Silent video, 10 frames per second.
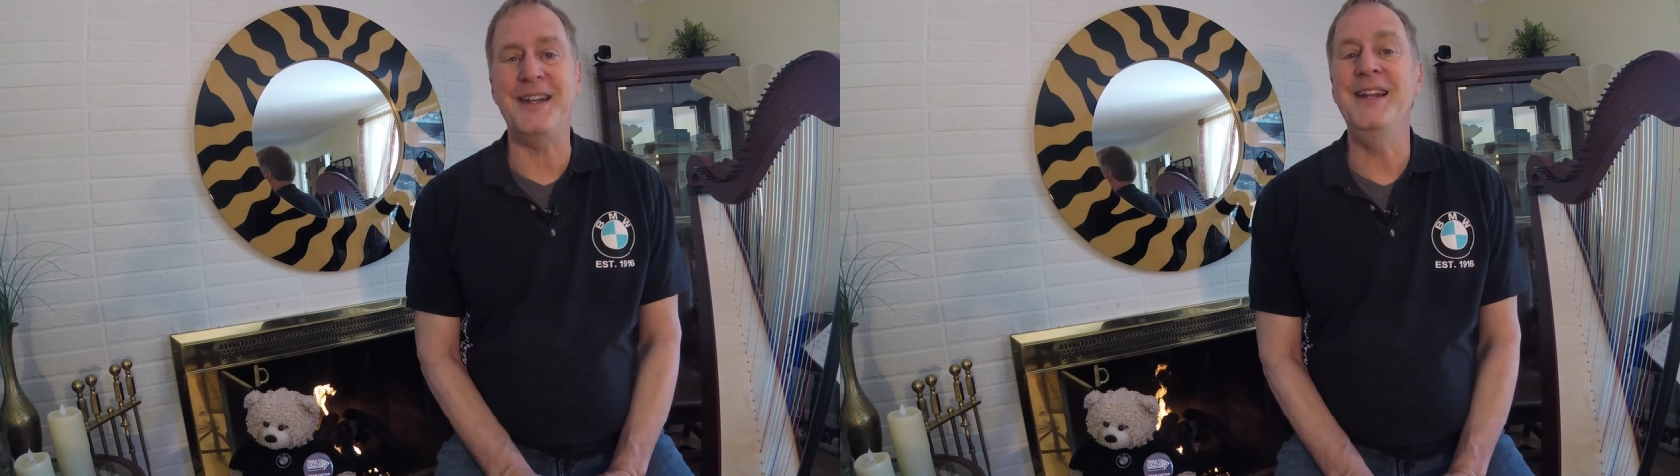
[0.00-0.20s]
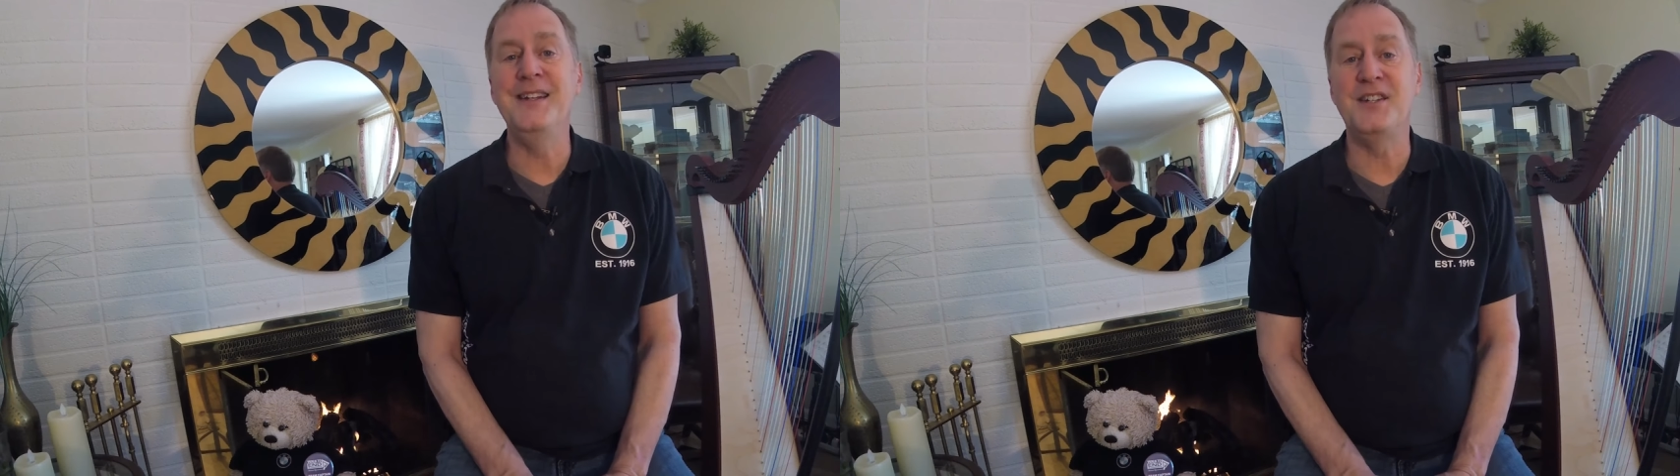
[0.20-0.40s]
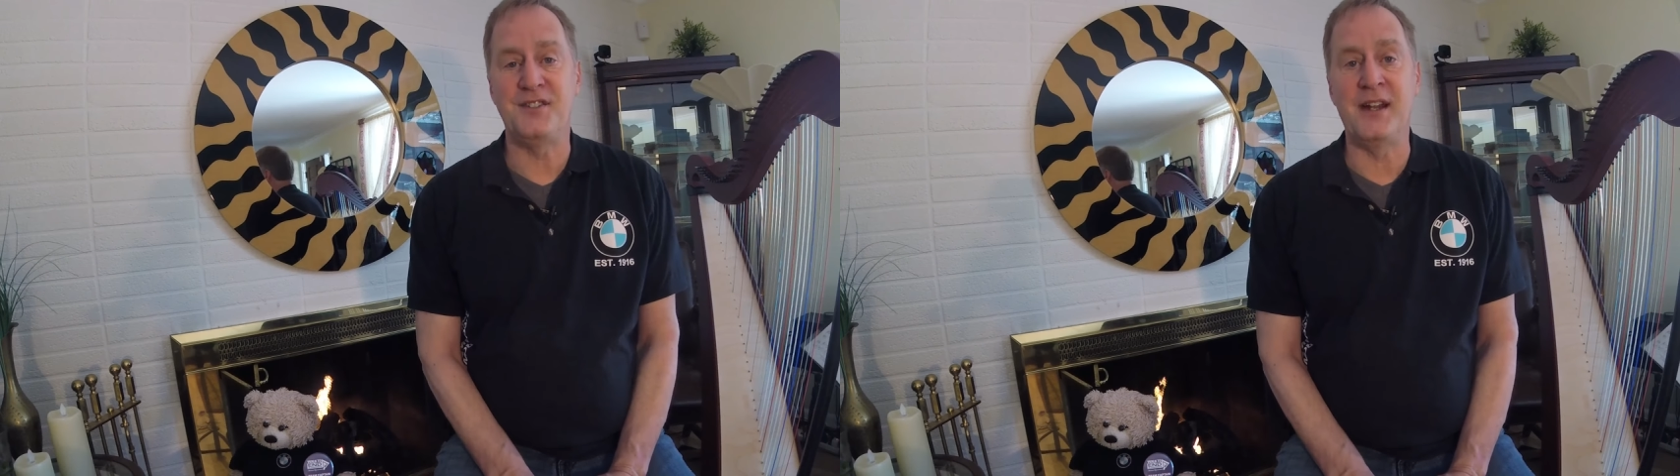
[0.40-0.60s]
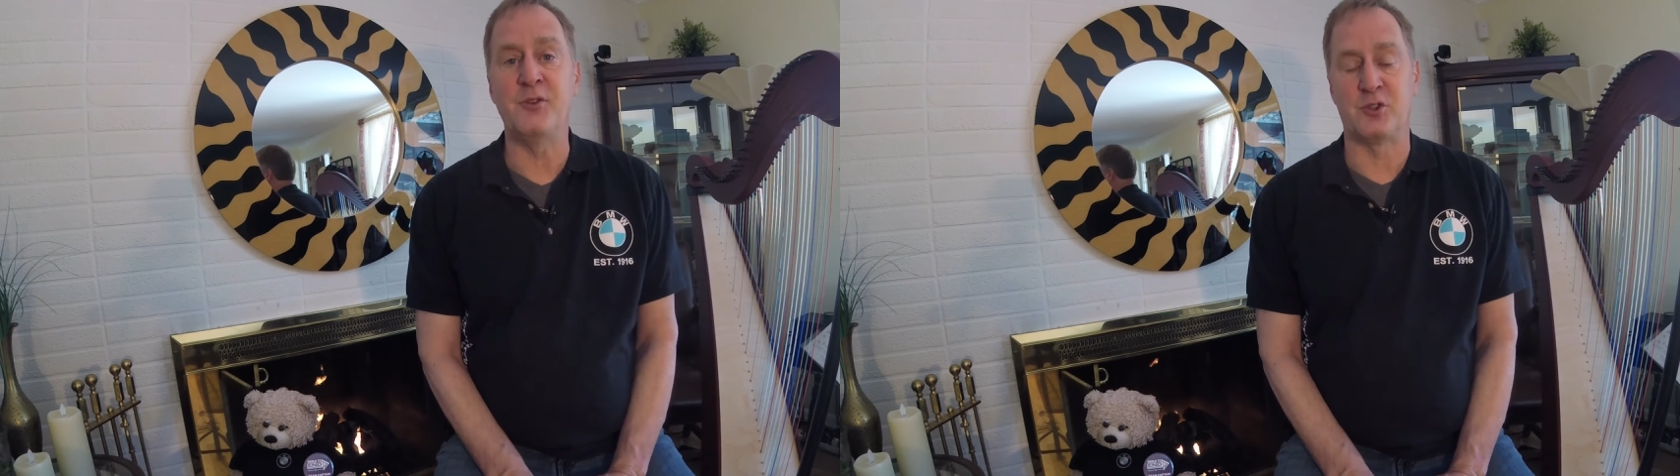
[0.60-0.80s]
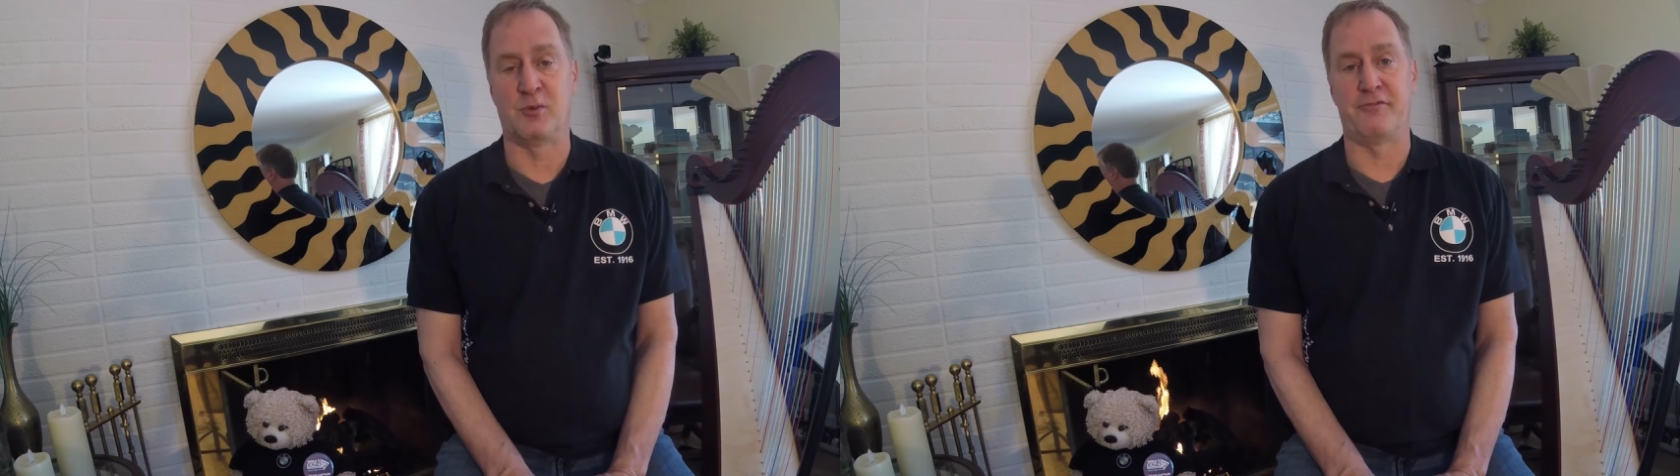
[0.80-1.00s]

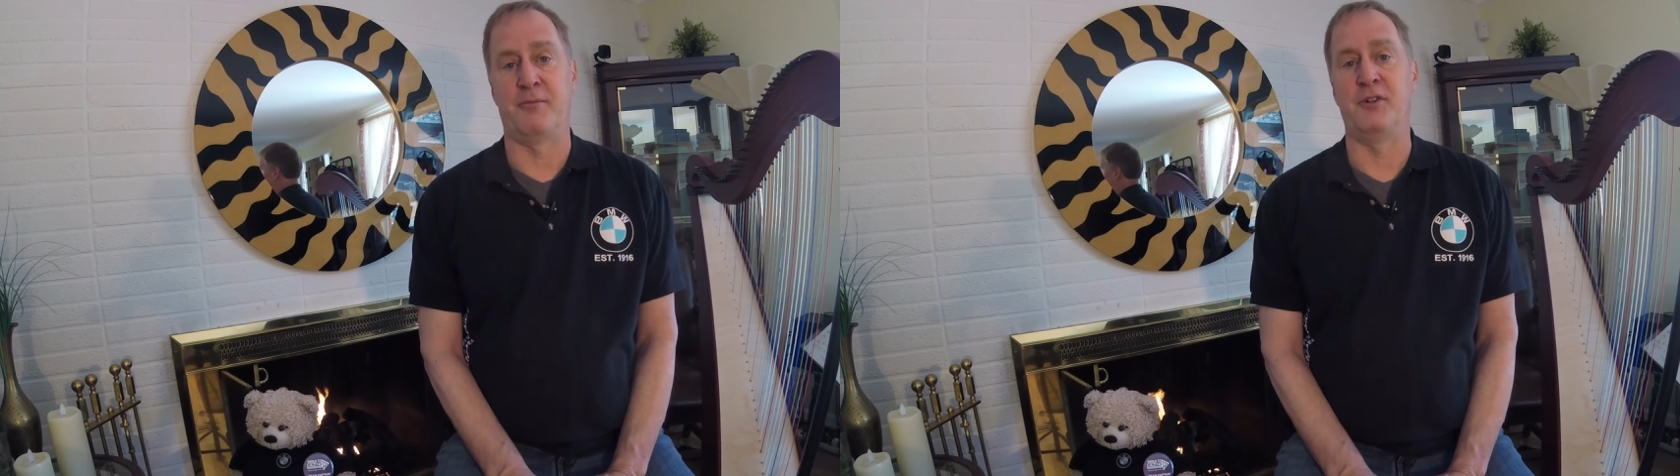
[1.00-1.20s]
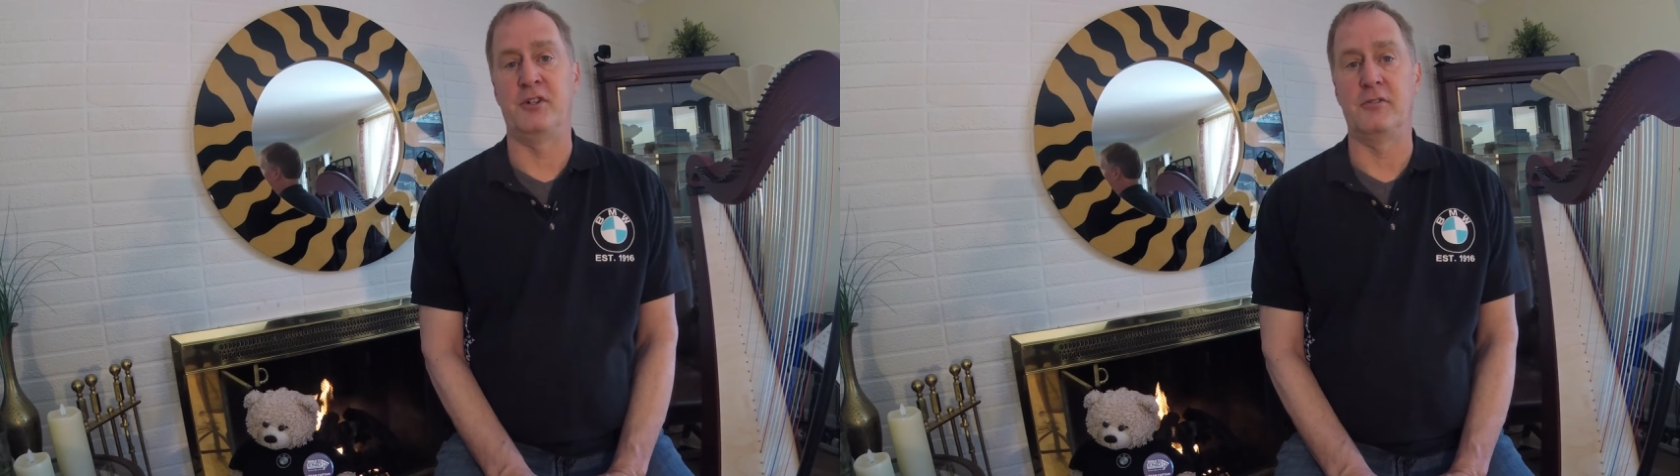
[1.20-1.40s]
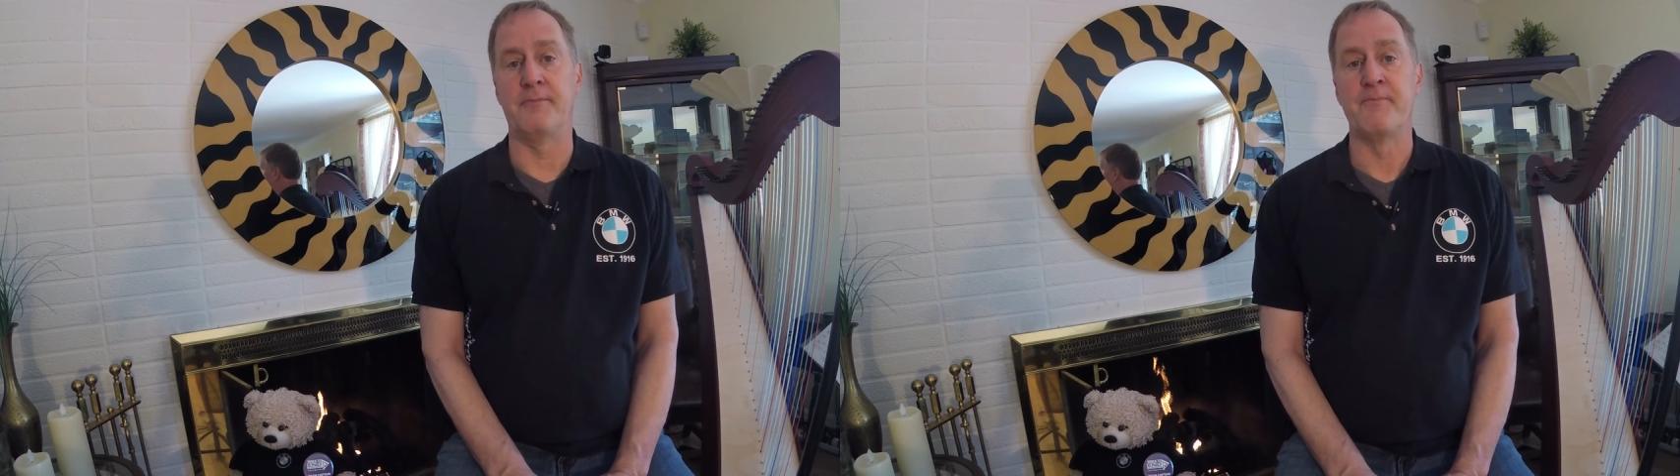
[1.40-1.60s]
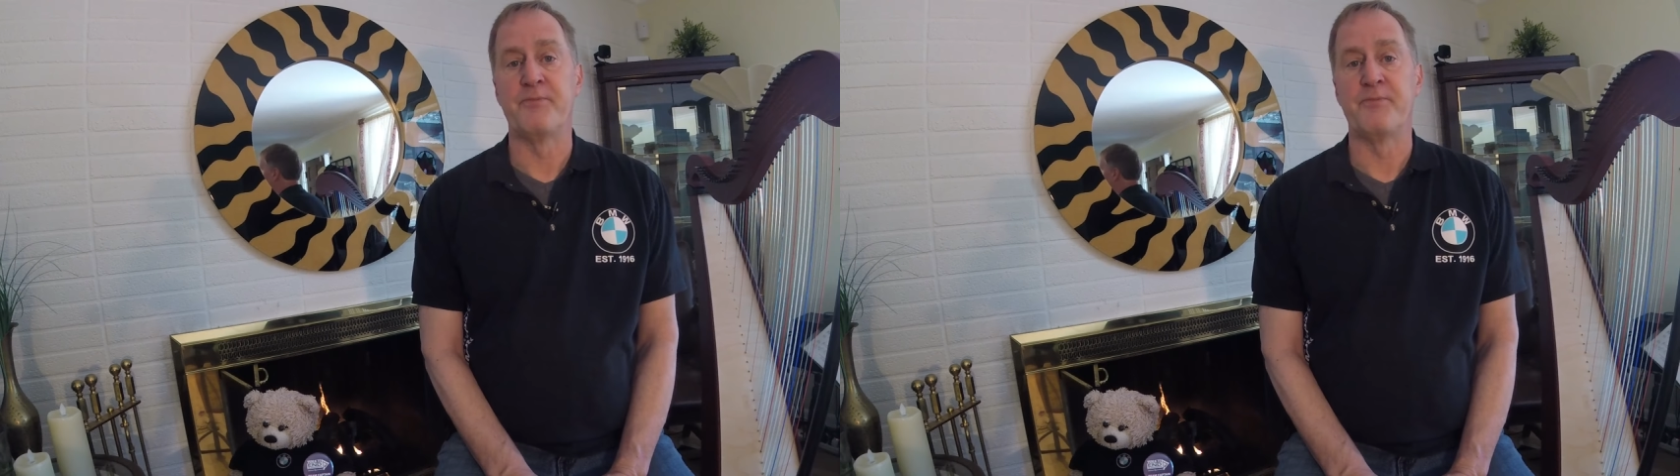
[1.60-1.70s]
indistinguishable from new.